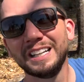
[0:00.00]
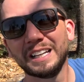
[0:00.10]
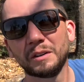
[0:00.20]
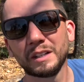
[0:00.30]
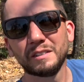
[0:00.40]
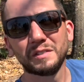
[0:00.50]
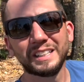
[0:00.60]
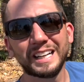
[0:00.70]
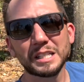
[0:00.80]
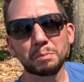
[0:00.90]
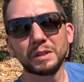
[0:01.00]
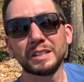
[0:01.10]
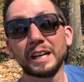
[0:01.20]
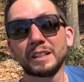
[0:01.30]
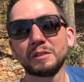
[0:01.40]
It'll give it a nice
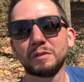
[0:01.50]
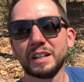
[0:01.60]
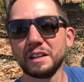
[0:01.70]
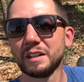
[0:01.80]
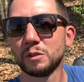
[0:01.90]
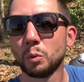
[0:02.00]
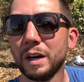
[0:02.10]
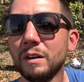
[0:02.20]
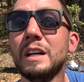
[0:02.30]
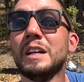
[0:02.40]
protective layer as well